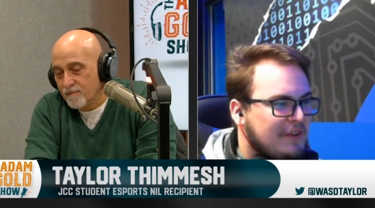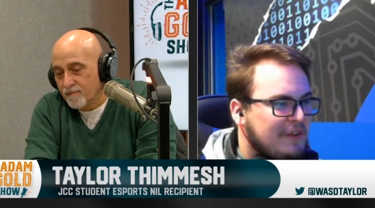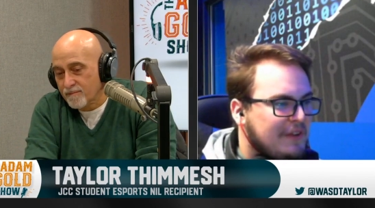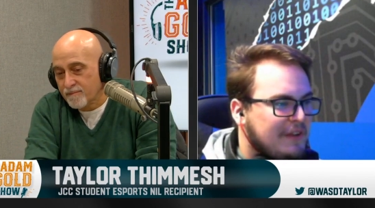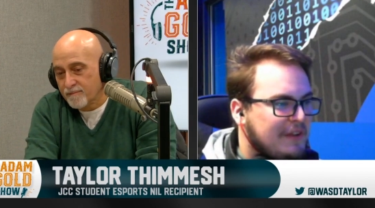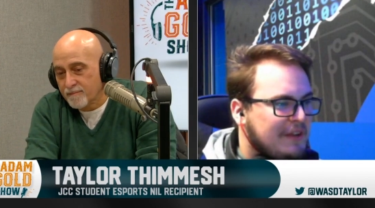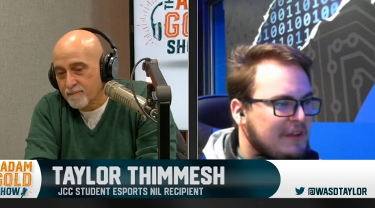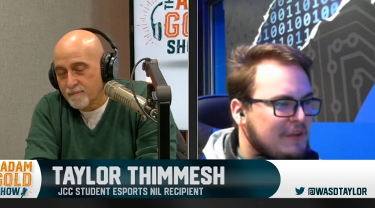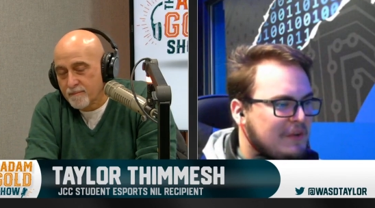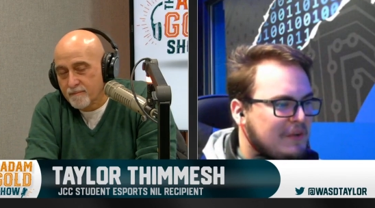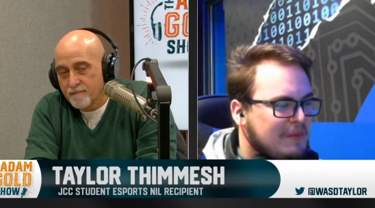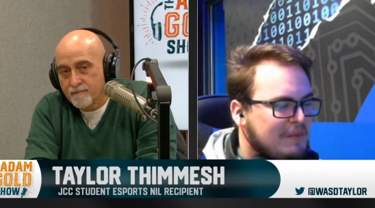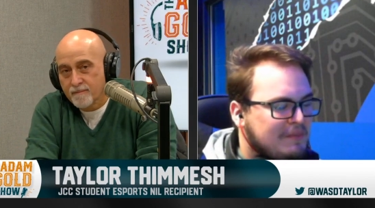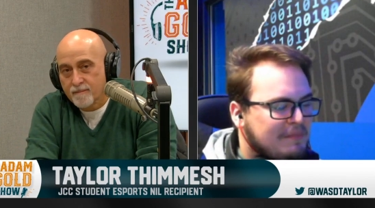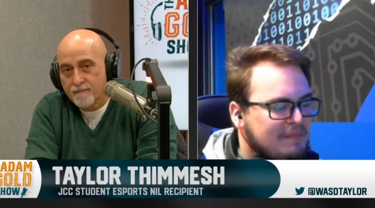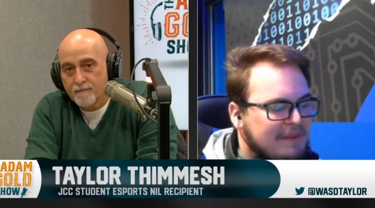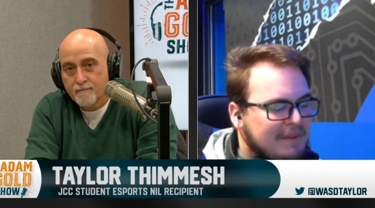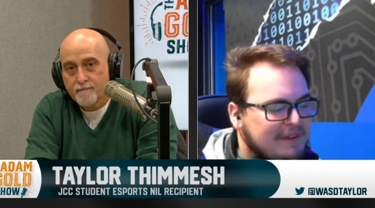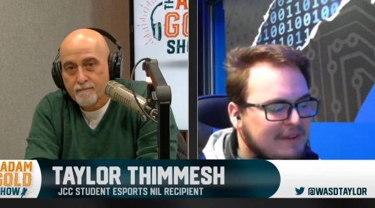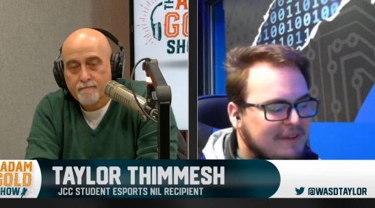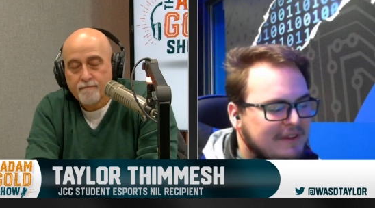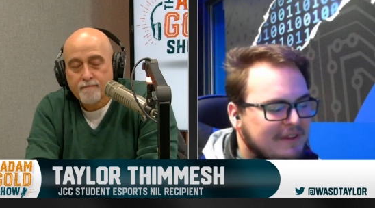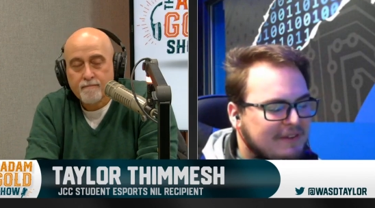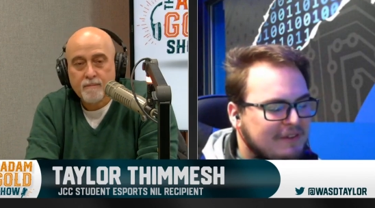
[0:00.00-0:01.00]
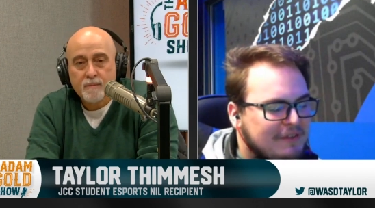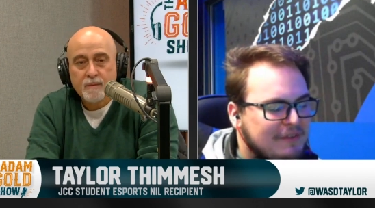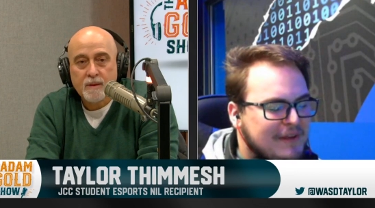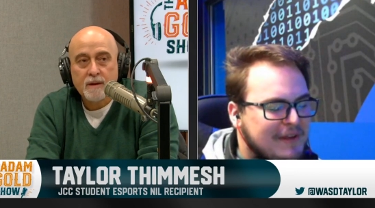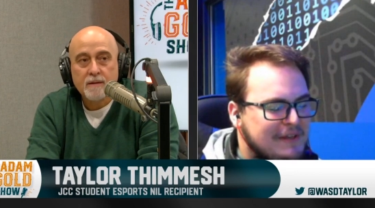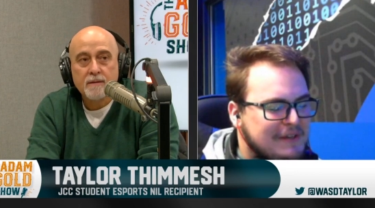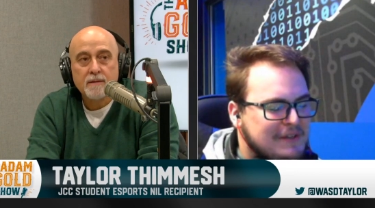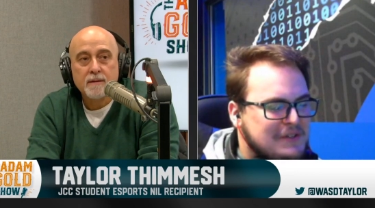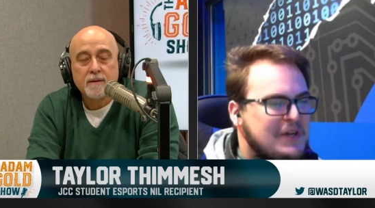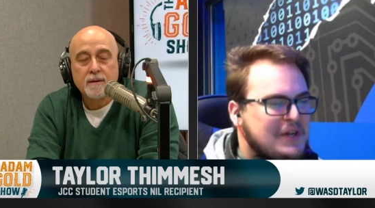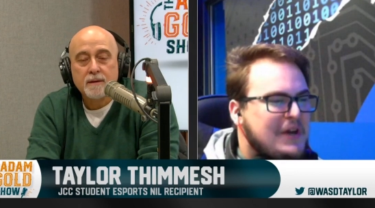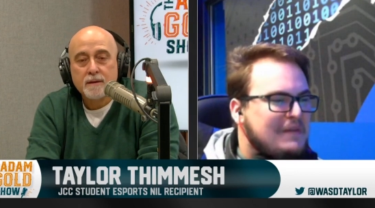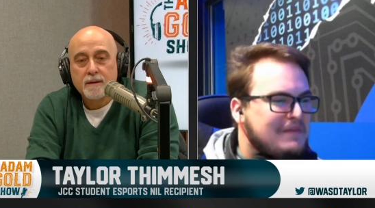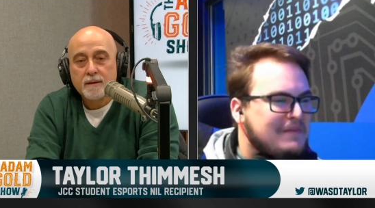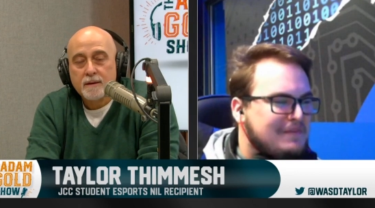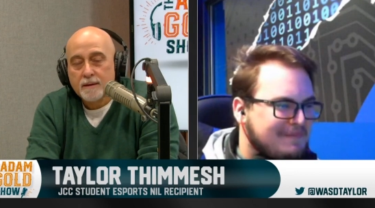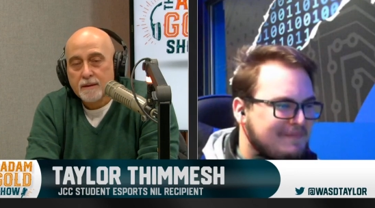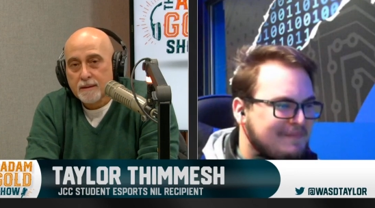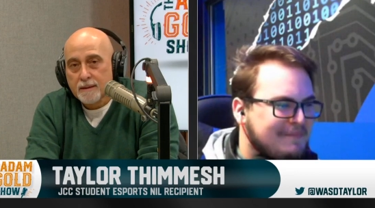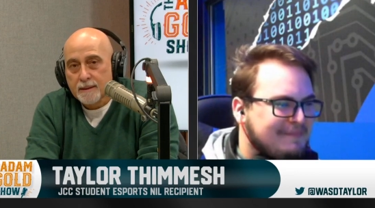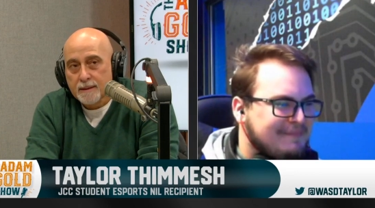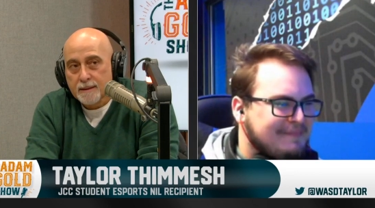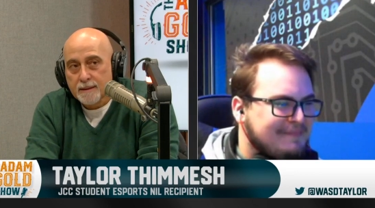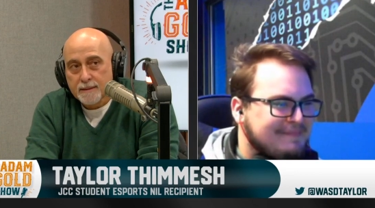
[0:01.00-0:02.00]
Speaker 1: So they didn't do a uh, too bad a
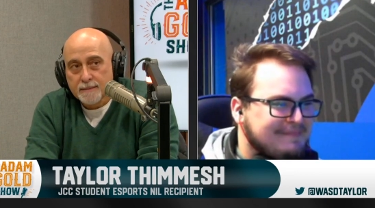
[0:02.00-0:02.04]
job.